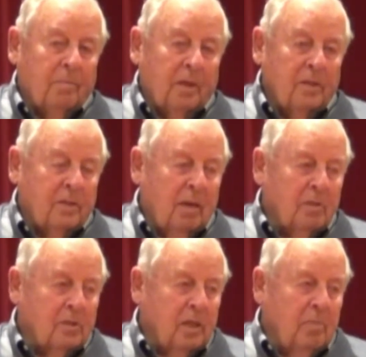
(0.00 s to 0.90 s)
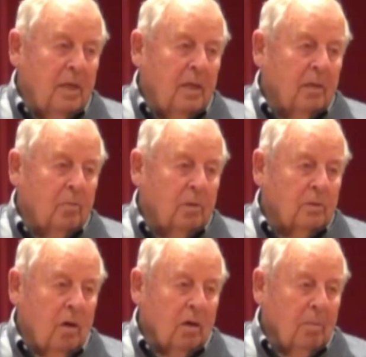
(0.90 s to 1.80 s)
Please come and see me, and we'll
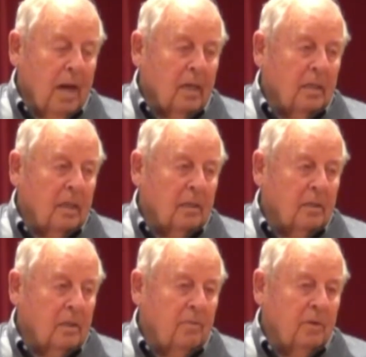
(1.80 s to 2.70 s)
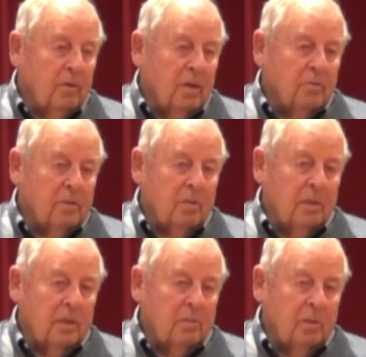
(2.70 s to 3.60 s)
talk about it and see if you're interested,
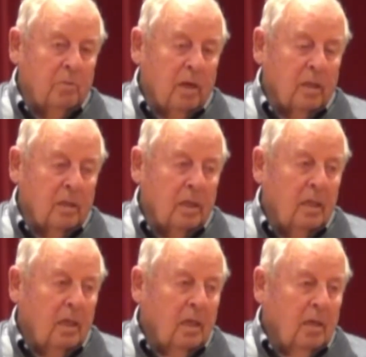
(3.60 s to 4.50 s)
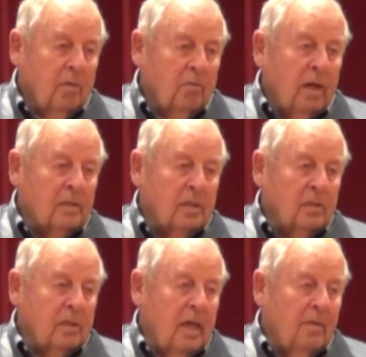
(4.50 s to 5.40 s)
because we wanted the residents
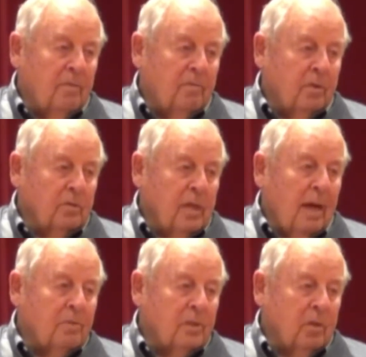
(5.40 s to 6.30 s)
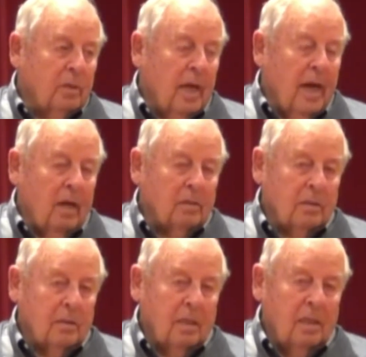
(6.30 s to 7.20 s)
to have the first option on the house.
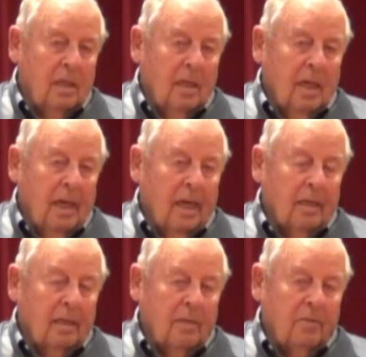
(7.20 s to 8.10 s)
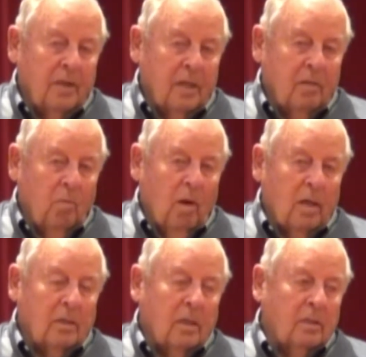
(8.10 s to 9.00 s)
And if they didn't want
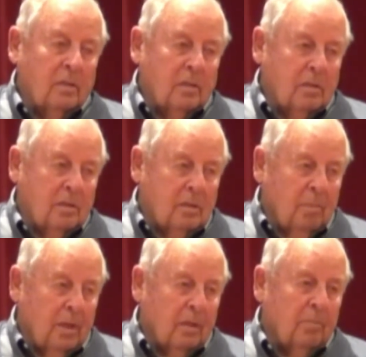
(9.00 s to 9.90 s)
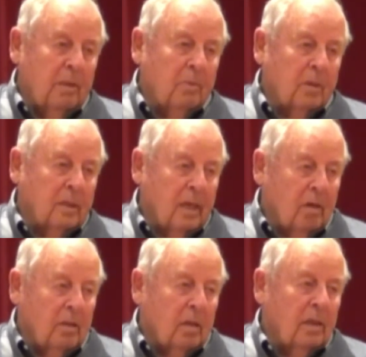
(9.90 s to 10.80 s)
it, then some other people could get
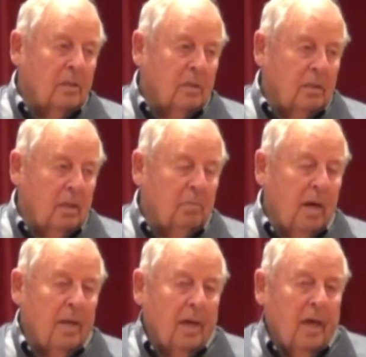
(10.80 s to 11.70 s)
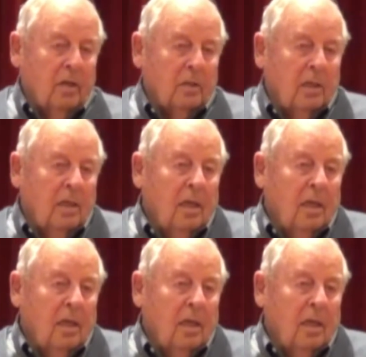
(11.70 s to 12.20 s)
on the list and buy the house.